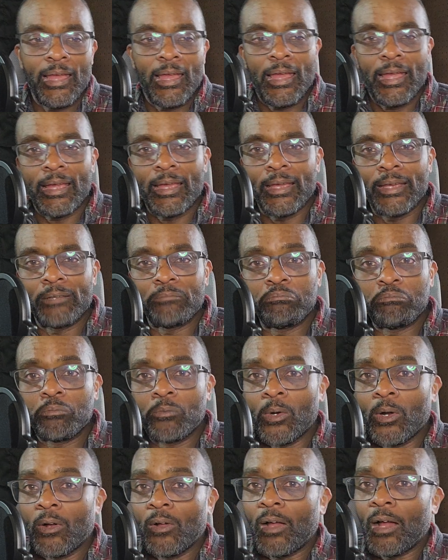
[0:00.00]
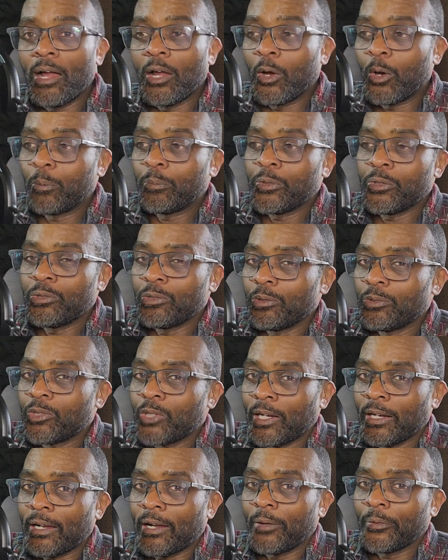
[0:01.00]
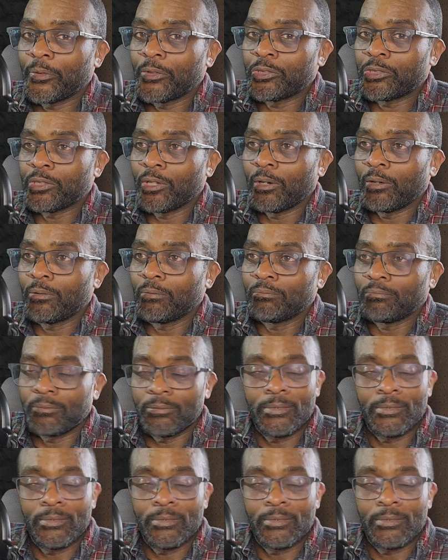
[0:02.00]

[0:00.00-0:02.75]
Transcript: And, well, I hope you do check out the show.